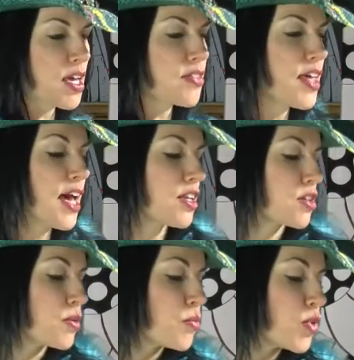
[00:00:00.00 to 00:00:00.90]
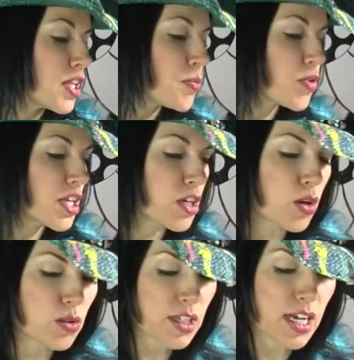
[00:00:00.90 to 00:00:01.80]
that really pretty
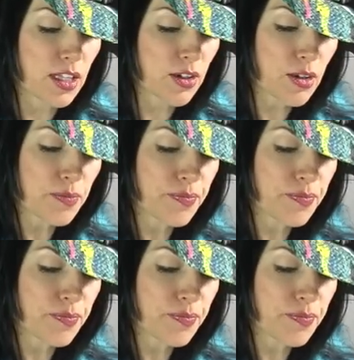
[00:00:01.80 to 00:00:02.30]
gold color.